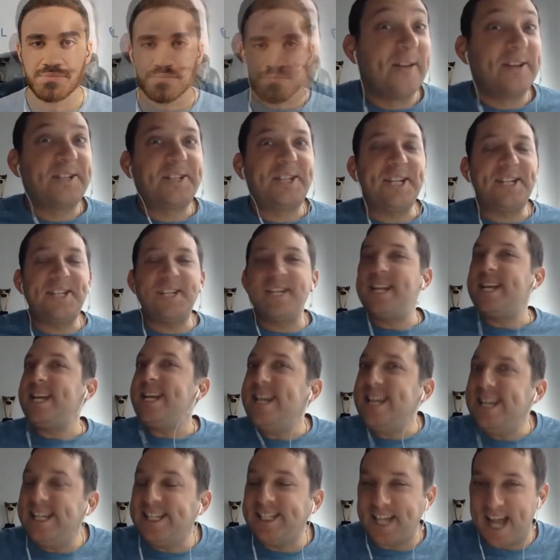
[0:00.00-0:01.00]
The season
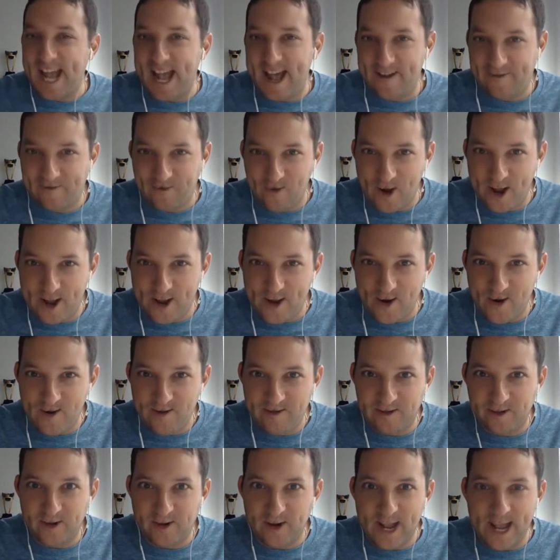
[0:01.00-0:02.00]
is halfway over,